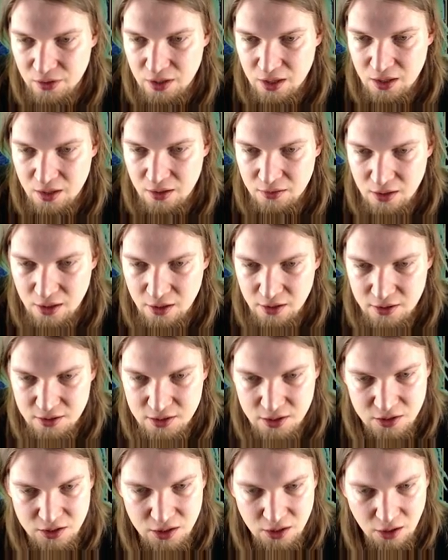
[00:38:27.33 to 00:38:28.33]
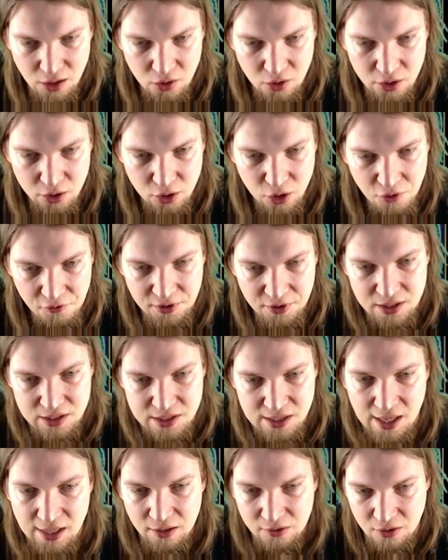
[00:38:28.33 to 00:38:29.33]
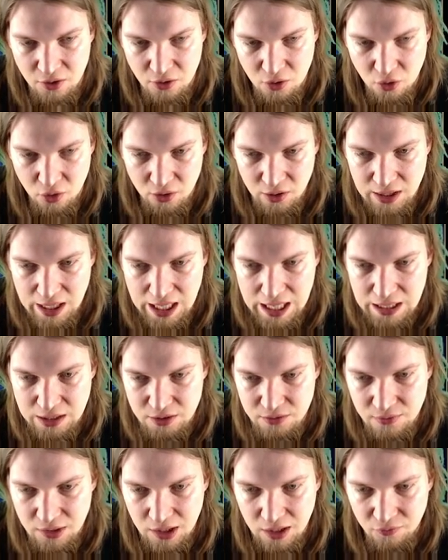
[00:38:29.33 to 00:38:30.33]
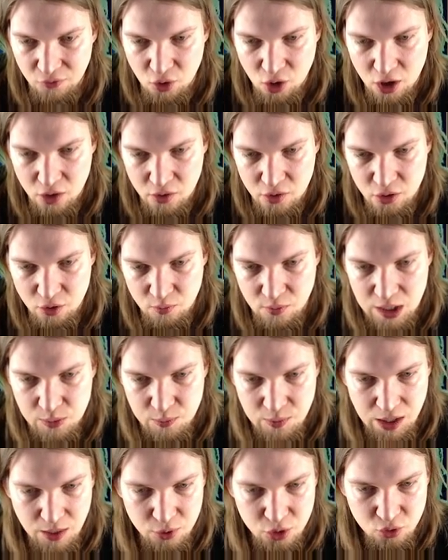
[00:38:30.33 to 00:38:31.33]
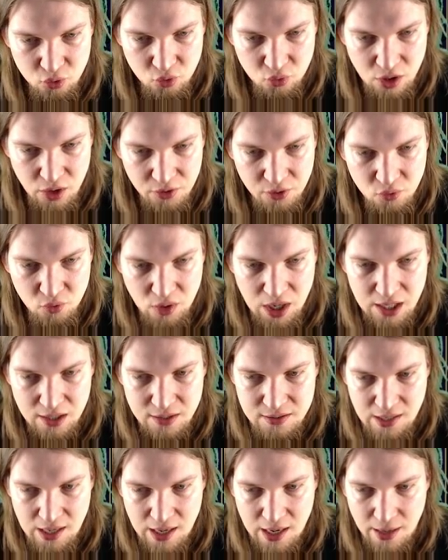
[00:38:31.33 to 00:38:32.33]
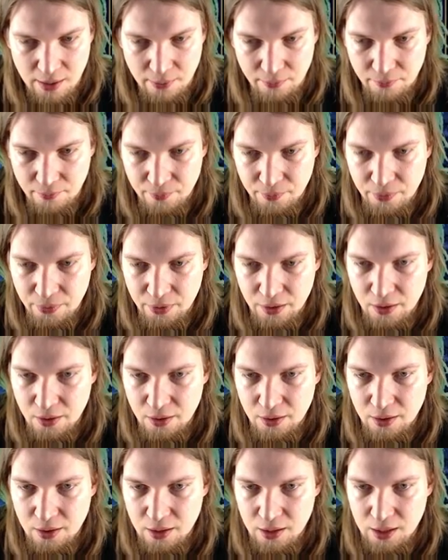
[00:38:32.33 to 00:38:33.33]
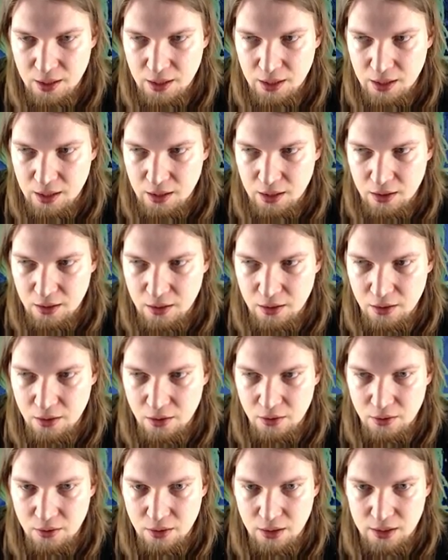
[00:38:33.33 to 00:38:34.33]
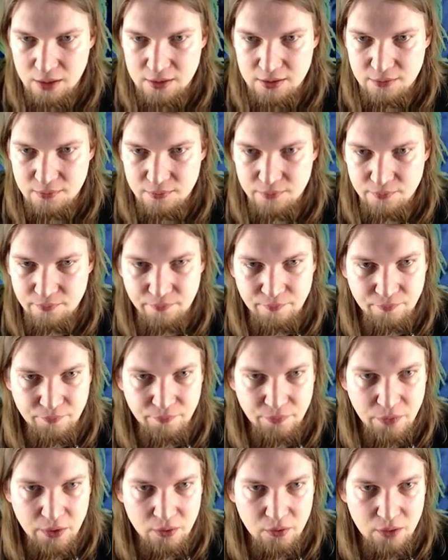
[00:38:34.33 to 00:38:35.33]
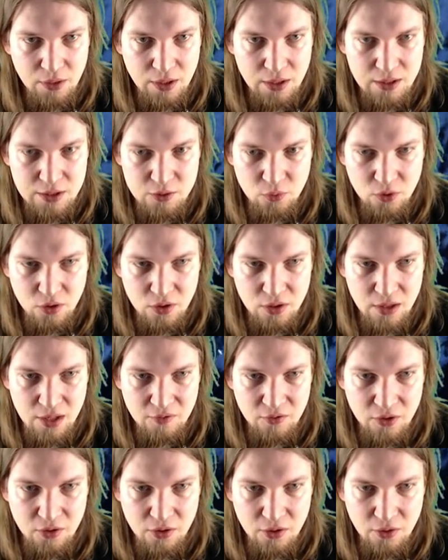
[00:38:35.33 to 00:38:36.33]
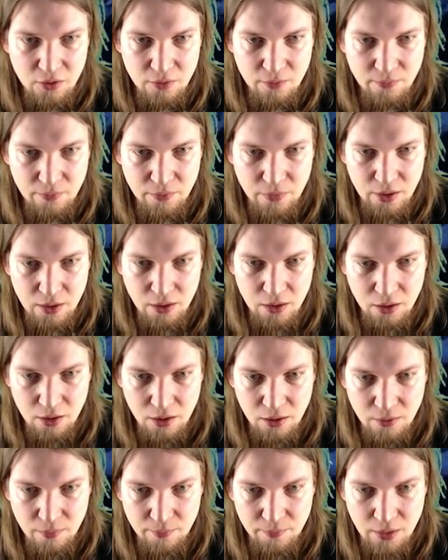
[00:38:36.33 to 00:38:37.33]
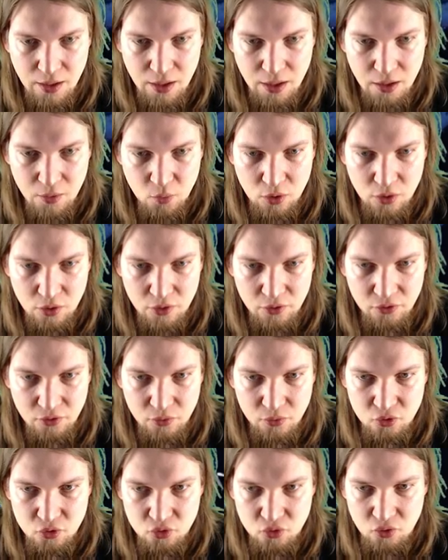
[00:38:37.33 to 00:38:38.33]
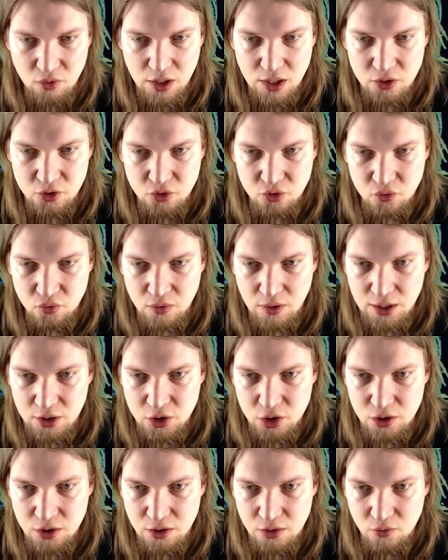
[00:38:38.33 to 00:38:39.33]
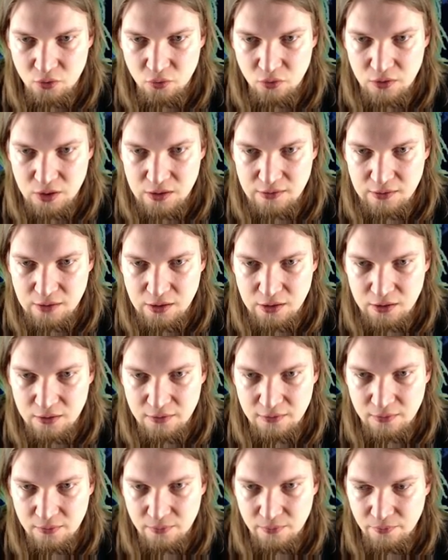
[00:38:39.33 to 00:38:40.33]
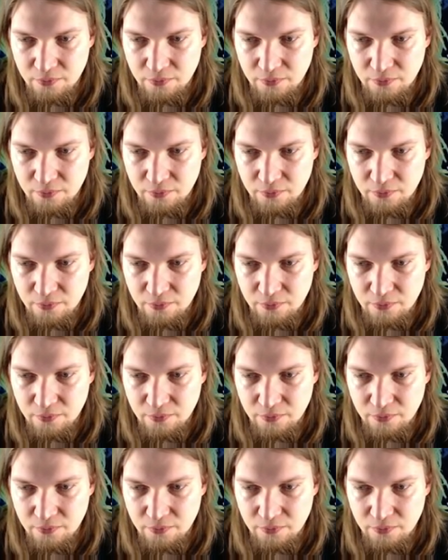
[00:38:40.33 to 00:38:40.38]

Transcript: The others are still holding off the attack at the northern gate. If you hurry, you might be able to rout the raiders there. Yeah, alright. Okay, so we've got Nefja now. Um, I will also try to actually loot these guys.